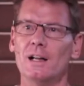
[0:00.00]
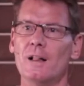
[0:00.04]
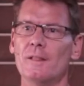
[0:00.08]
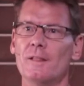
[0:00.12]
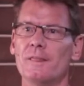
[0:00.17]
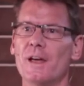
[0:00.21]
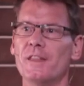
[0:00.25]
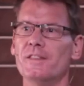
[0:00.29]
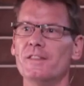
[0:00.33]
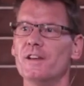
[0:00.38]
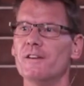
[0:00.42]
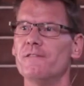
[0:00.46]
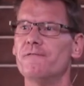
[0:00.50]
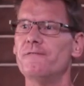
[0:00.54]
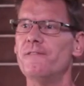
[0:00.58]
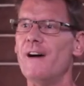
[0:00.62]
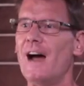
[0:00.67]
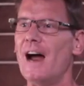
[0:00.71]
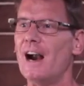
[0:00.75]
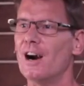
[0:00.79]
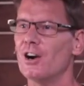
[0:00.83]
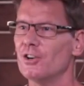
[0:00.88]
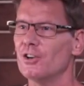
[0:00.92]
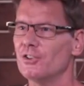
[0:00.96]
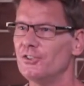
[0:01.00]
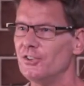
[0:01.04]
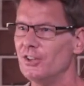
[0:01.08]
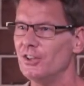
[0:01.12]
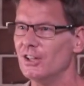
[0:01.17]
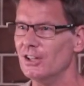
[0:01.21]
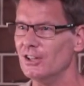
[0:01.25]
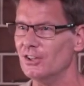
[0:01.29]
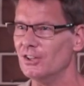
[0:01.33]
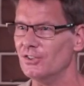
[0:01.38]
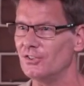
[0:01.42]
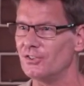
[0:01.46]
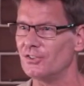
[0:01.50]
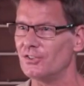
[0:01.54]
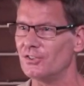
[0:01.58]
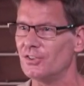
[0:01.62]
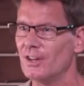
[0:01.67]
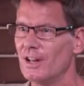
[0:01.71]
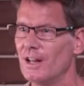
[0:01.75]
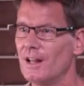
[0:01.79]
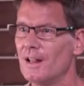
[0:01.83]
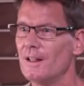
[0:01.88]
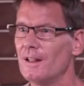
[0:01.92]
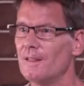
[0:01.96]
than the Pharisees,
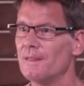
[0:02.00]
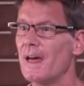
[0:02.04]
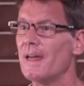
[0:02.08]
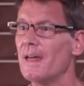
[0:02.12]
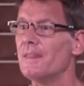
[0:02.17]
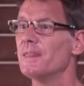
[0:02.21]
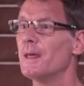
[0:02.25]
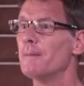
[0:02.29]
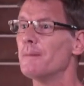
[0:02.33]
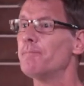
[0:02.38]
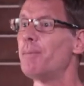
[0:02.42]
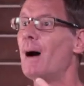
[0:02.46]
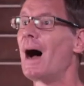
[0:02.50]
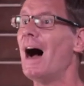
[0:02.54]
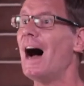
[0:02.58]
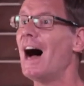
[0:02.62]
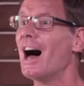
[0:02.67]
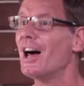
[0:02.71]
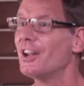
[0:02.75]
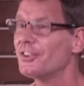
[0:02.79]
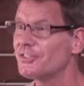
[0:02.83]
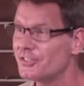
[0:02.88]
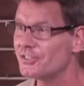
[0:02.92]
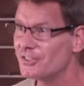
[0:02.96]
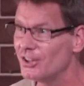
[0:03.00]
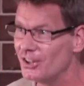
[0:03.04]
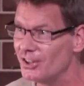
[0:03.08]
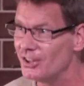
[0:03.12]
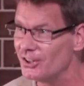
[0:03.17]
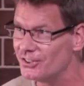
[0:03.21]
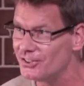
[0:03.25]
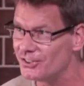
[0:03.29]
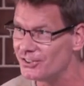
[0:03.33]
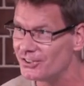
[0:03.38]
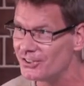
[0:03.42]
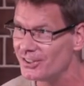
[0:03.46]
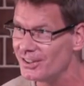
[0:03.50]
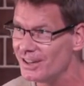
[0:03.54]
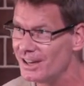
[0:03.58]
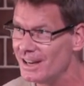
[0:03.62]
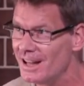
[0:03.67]
than the pastors,